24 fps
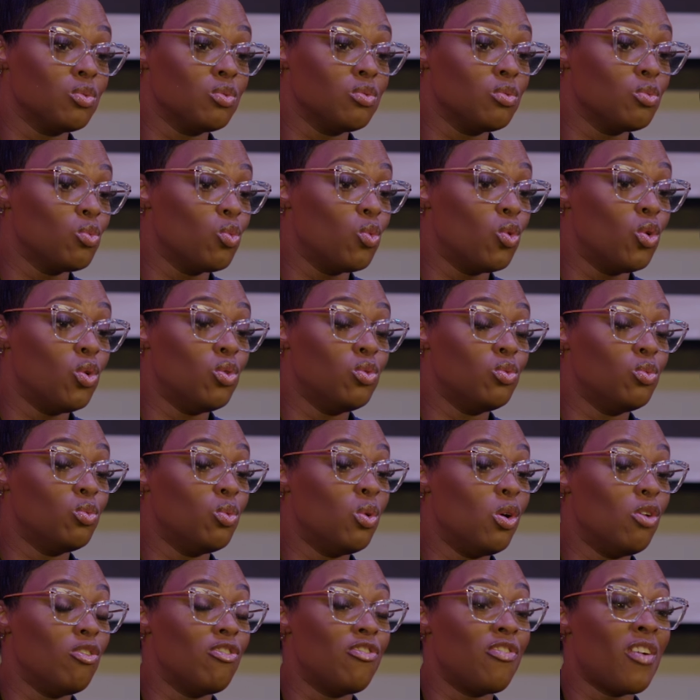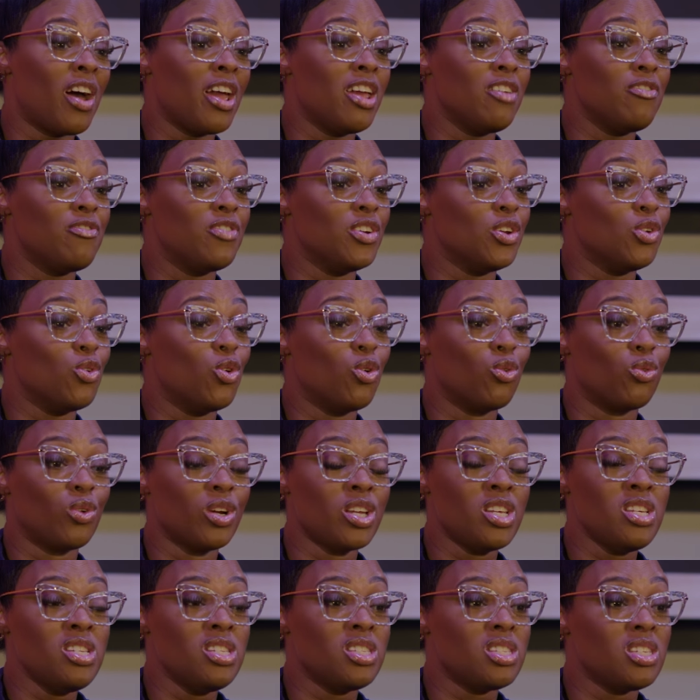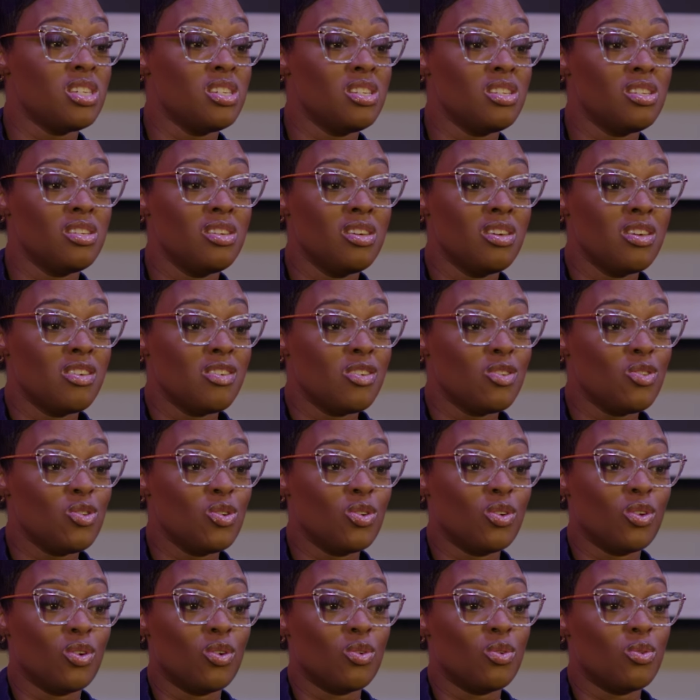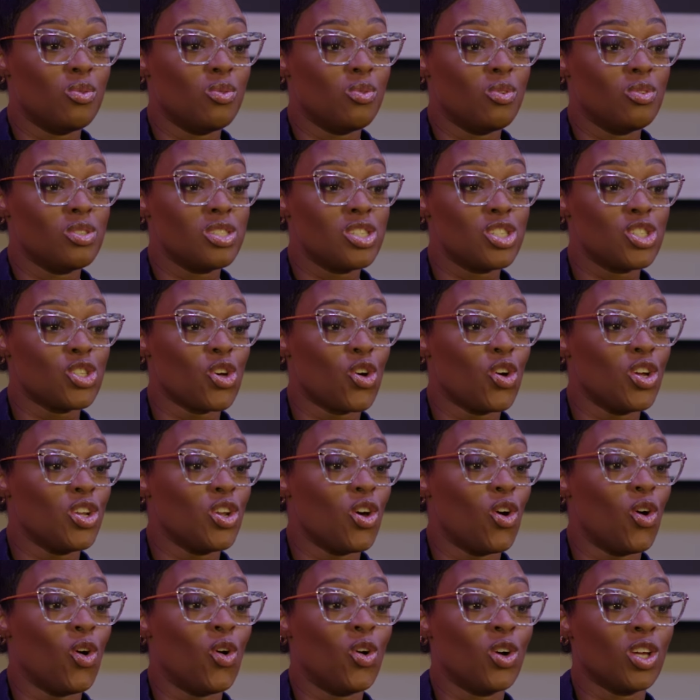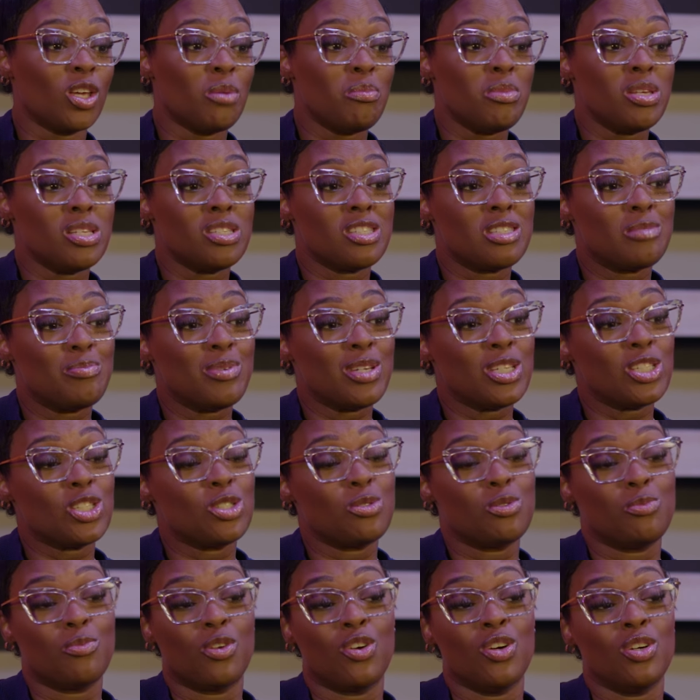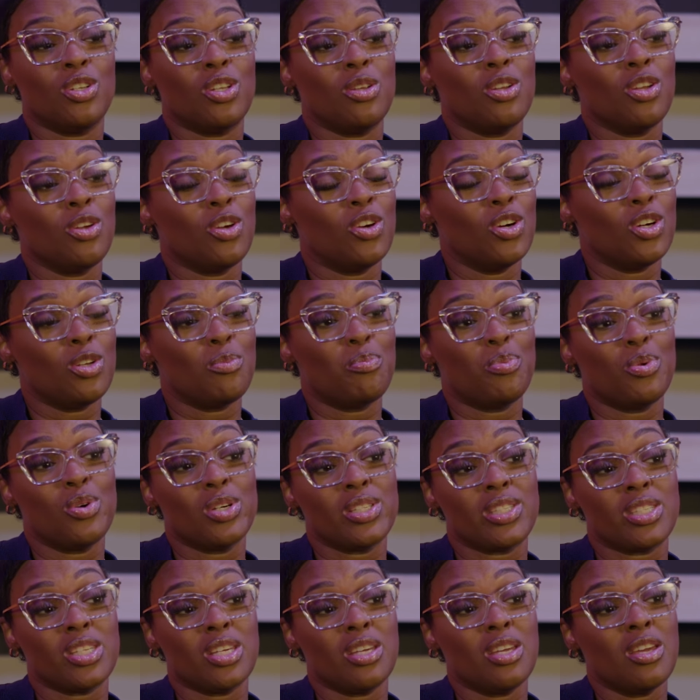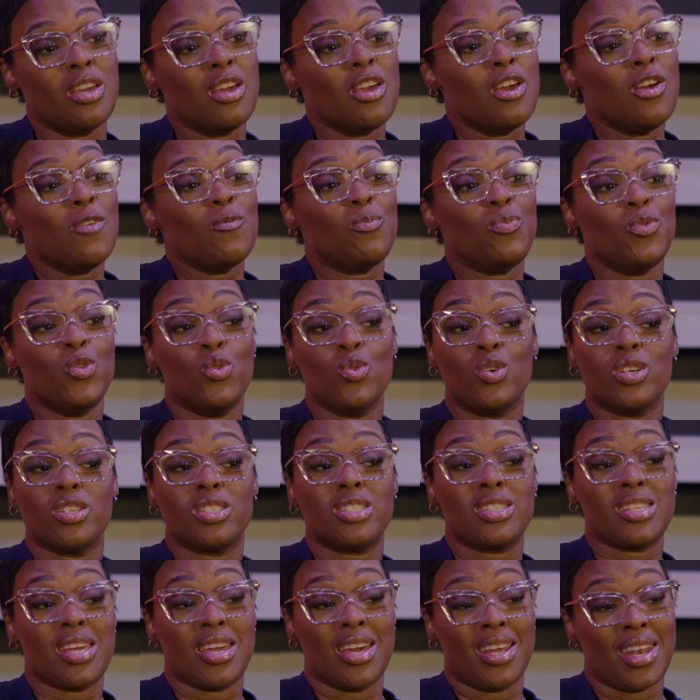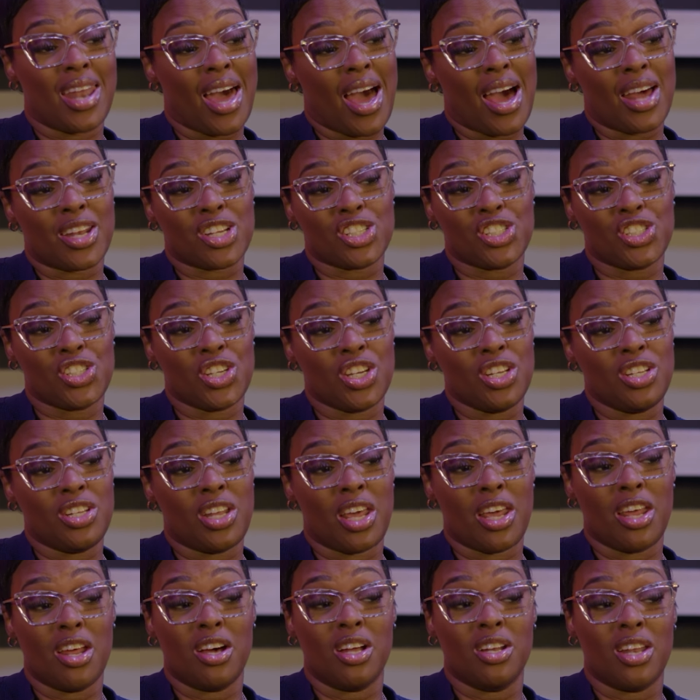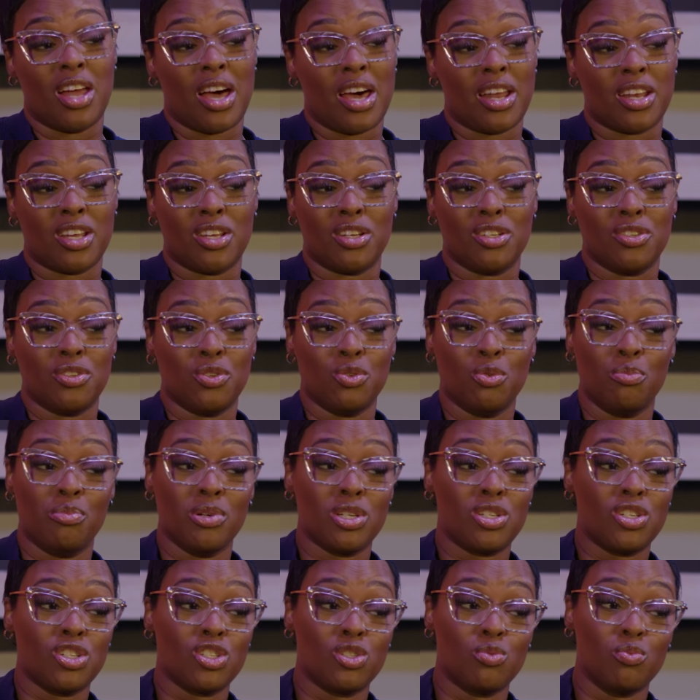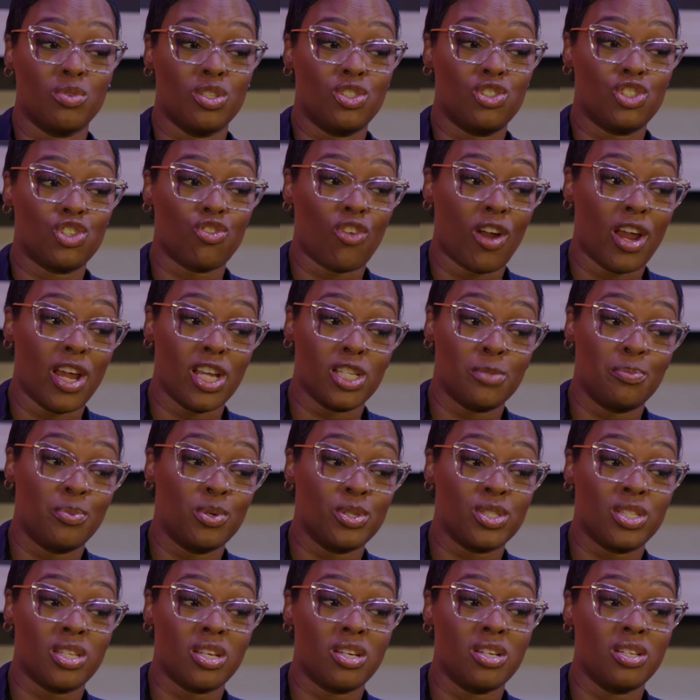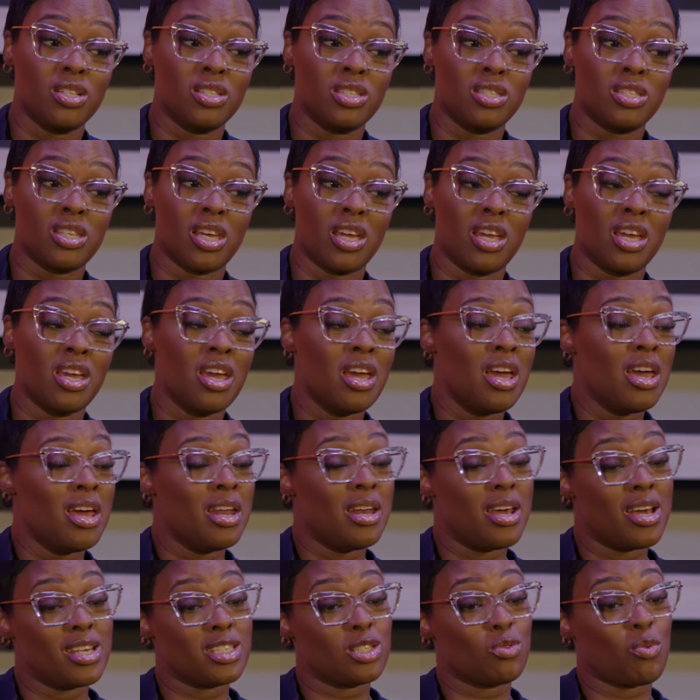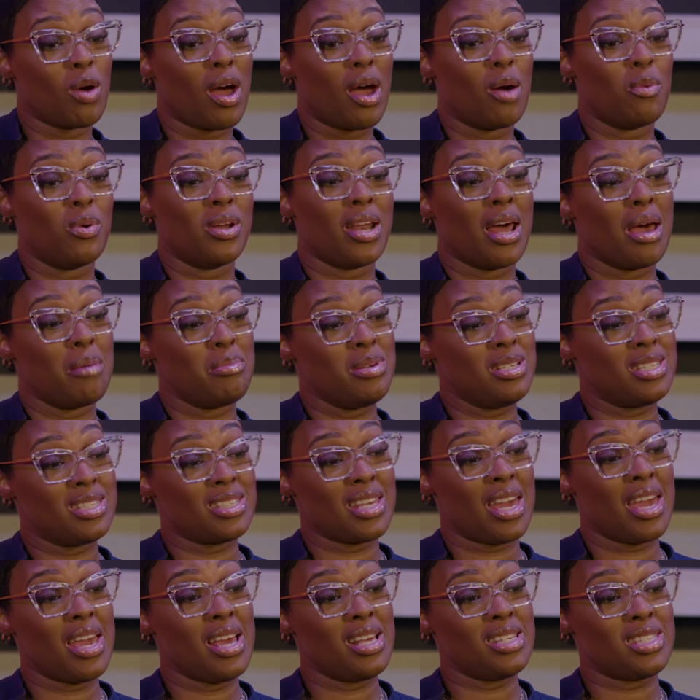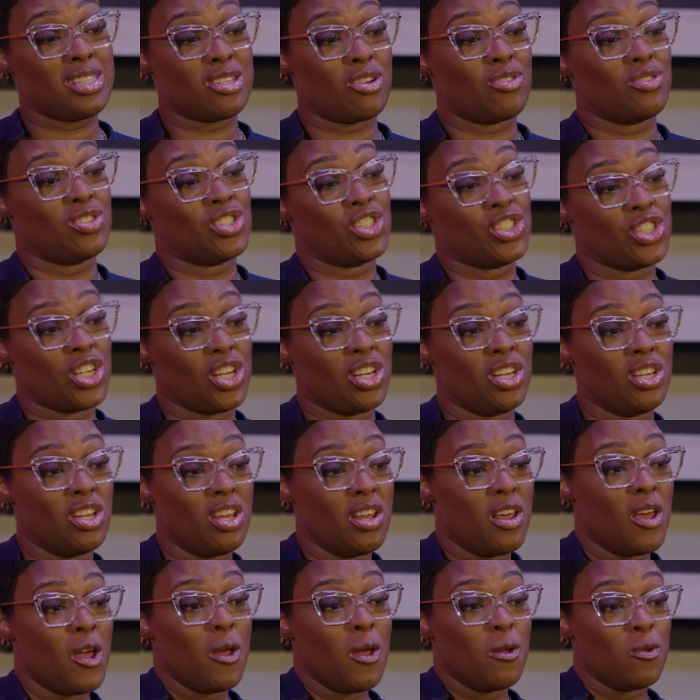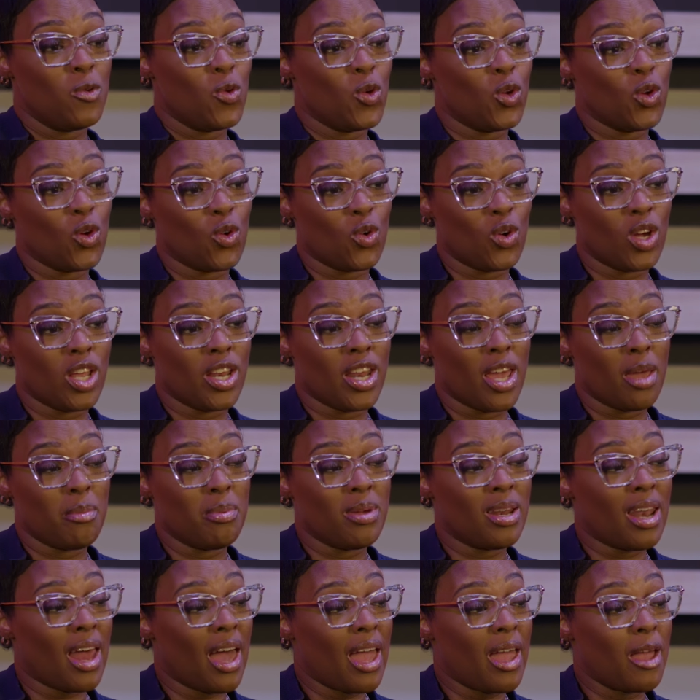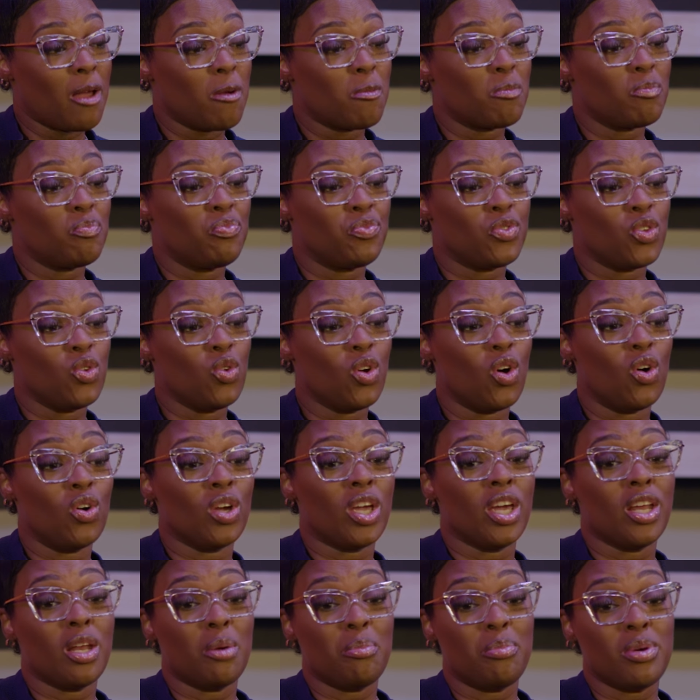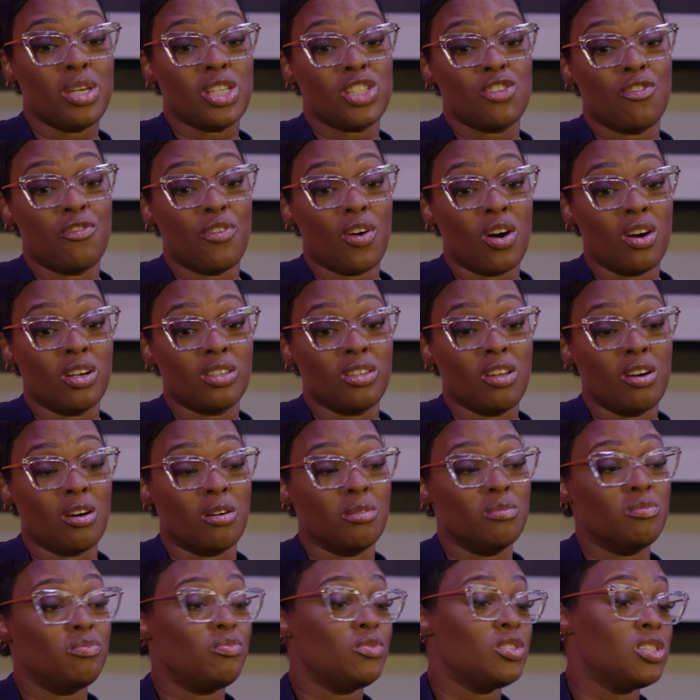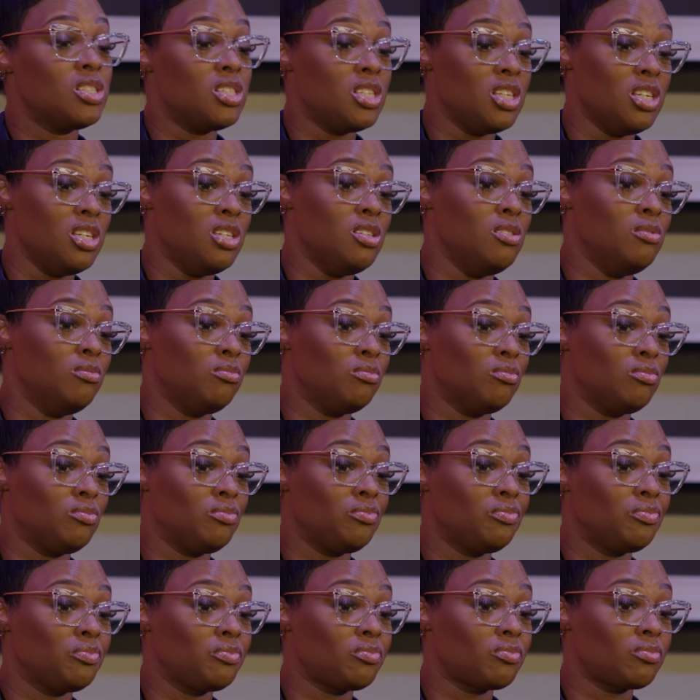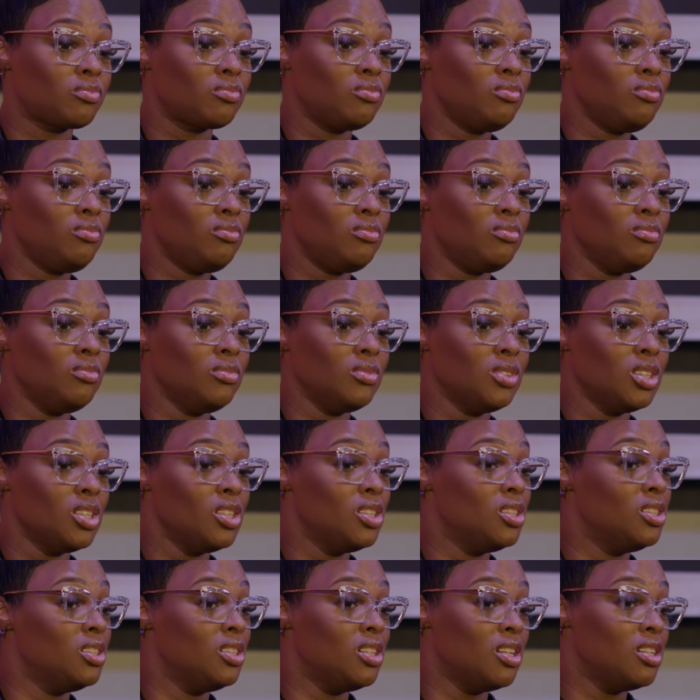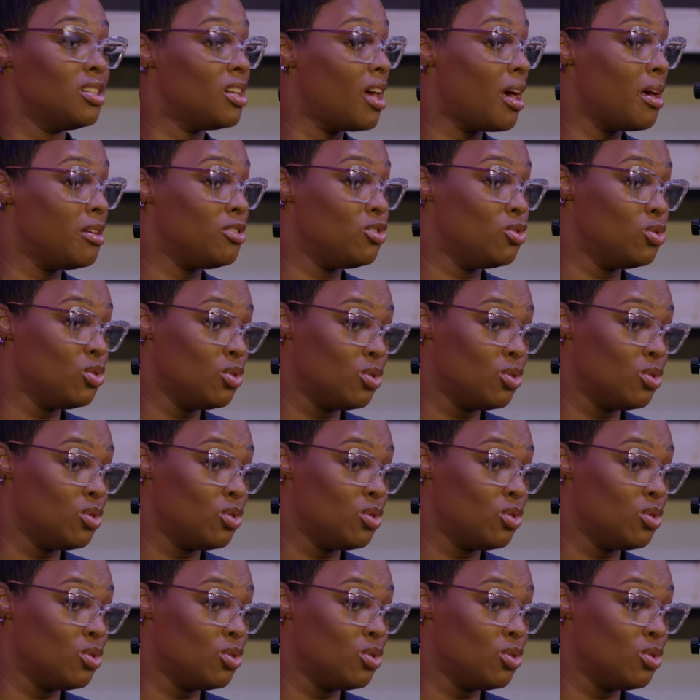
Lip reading: Won't fight for no reason. You know, start arguments, bitch. Good pussy. You could say a lot of shit that a lot of you bitches with trash pussy couldn't say. That's why when I be saying certain shit, you know, and they be like, you gonna get a bitch fucked up. See, you